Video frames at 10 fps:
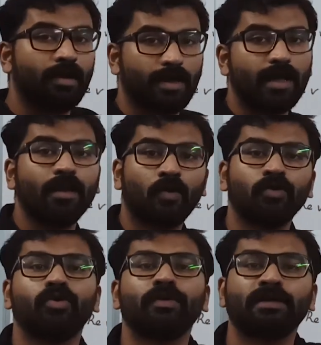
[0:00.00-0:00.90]
allowed
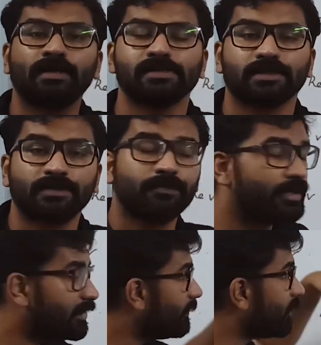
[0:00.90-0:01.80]
to increase the
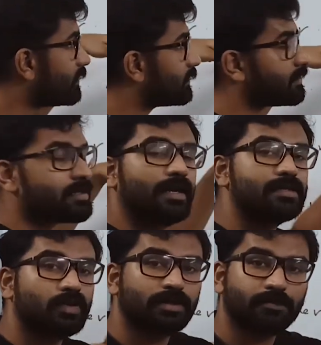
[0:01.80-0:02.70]
temperature because it is an
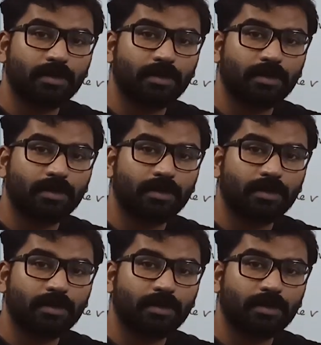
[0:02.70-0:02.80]
isothermal